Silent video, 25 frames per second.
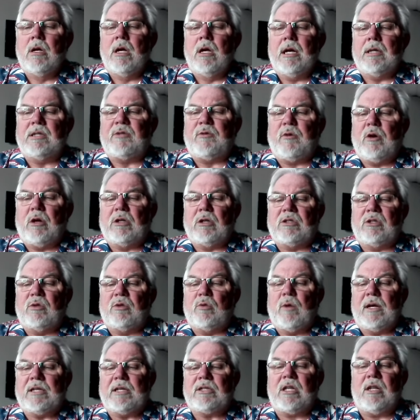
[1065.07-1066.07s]
As far as the
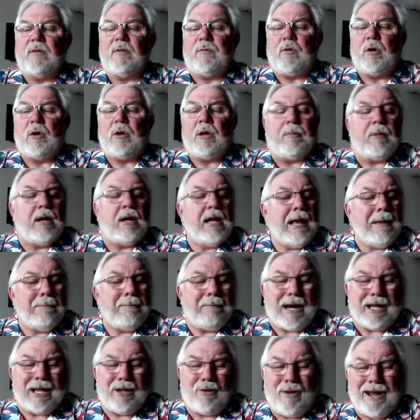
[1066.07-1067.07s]
rest of the phone number,
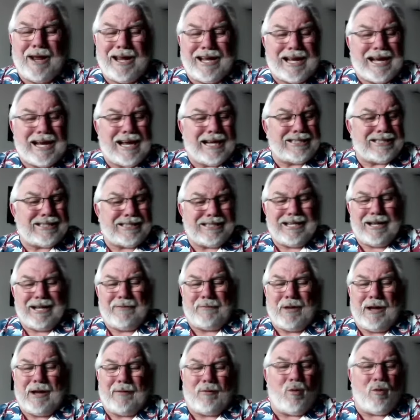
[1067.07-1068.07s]
by the way, guys, if
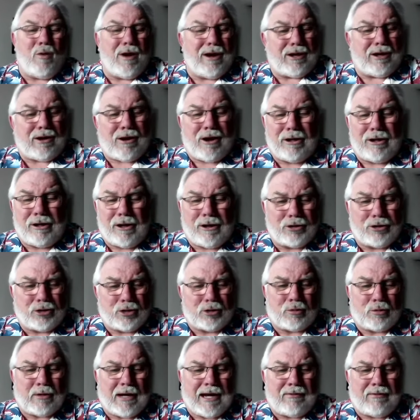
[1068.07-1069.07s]
you ever want to call Archer
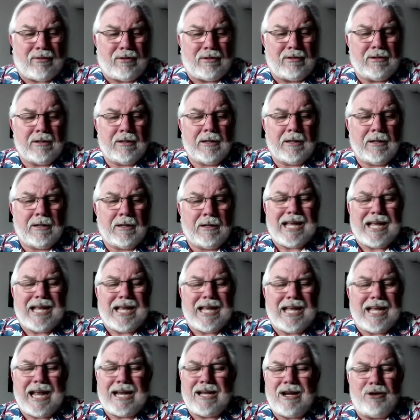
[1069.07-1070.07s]
Travel,
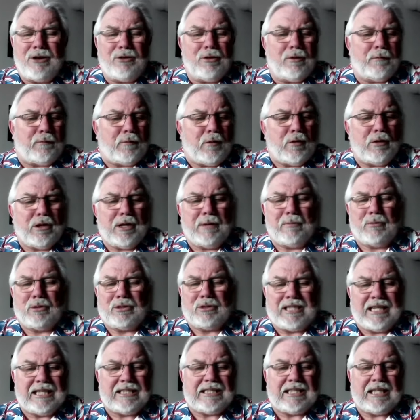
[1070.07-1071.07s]
the 800 phone number is
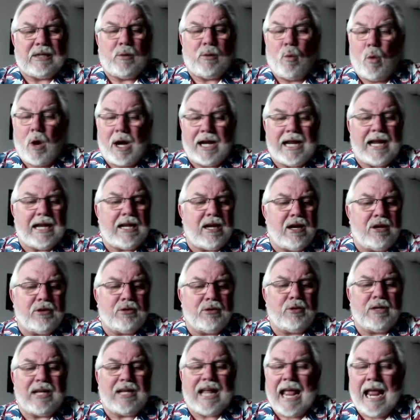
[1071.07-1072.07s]
easy.
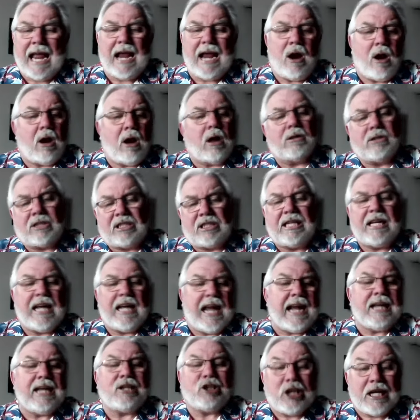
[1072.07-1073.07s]

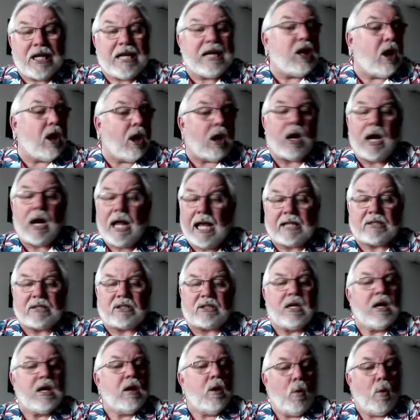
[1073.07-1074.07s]
1-800-A-R-C-H-E-R-S.
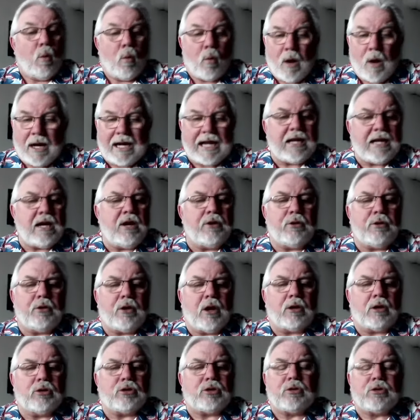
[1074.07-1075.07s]
1-800
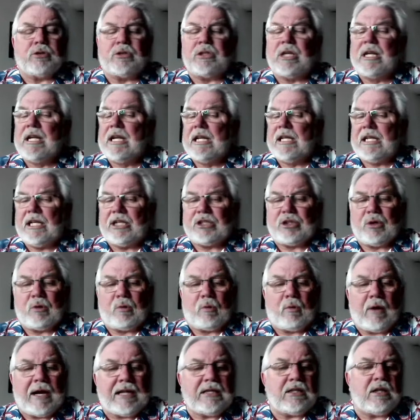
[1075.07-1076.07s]
Archers gets you
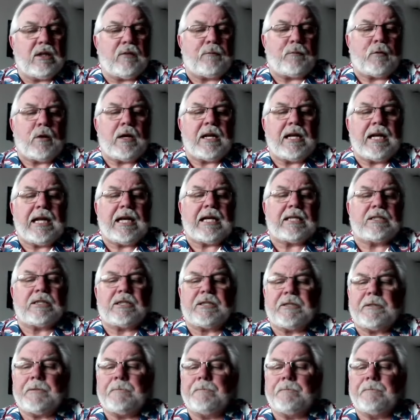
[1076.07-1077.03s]
right to the front desk.